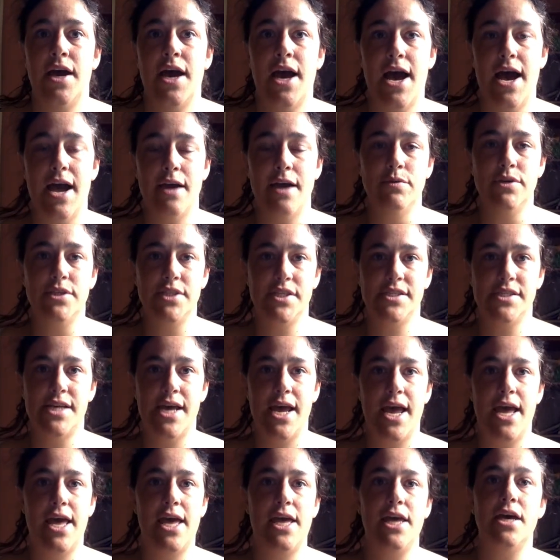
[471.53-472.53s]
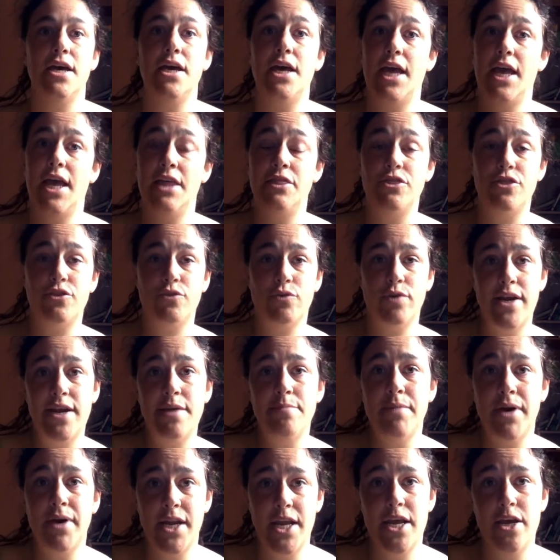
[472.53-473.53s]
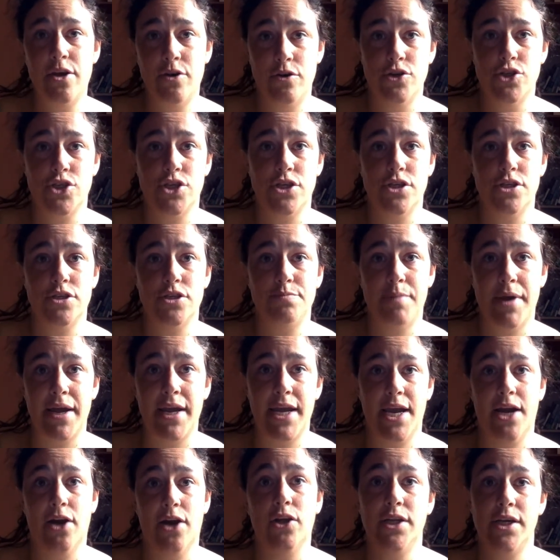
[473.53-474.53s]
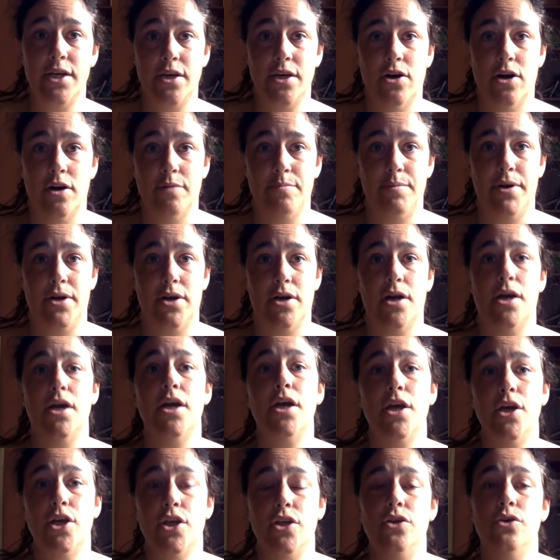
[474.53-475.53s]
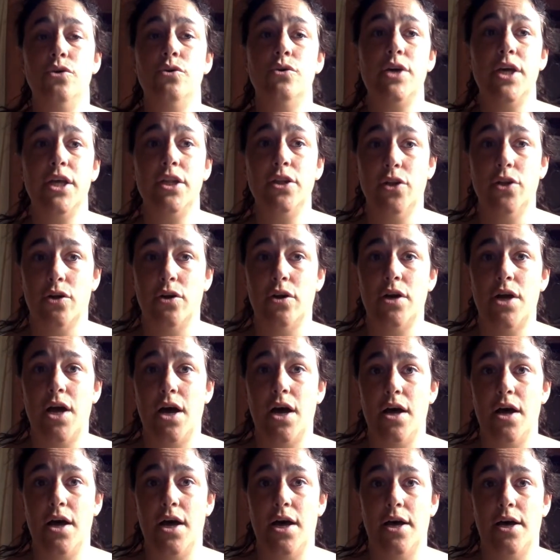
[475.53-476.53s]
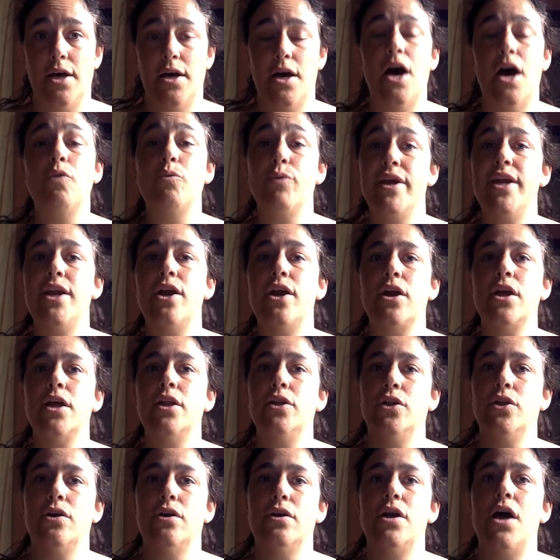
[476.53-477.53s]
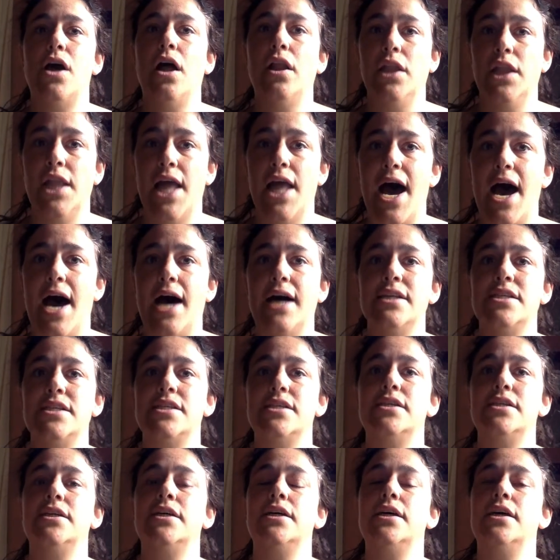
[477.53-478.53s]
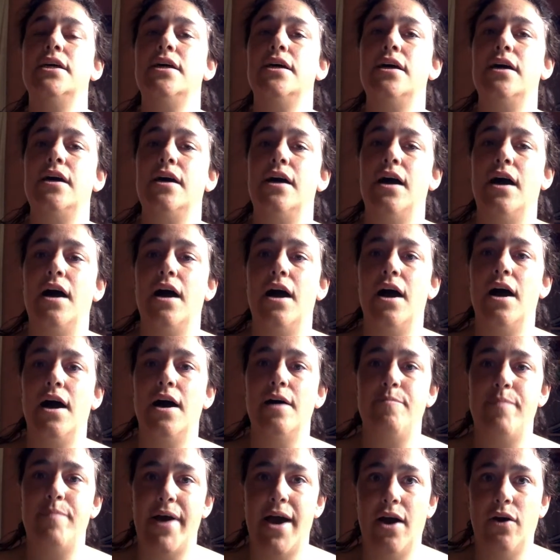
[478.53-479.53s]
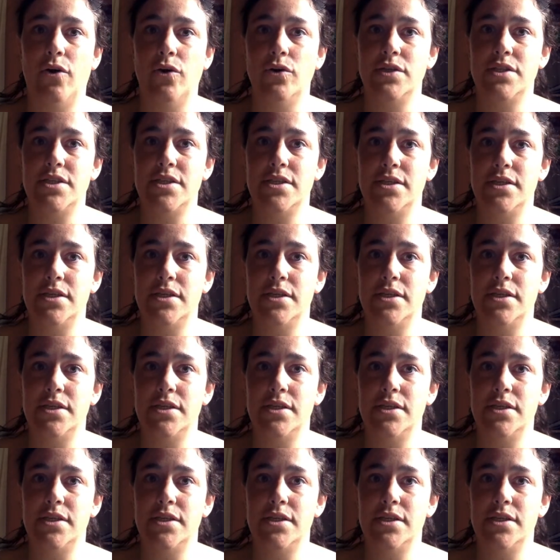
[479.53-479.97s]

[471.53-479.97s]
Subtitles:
I would say in Three Muddy Hoosiers by Carolyn Carpenter, you can learn, a reader can learn a lot about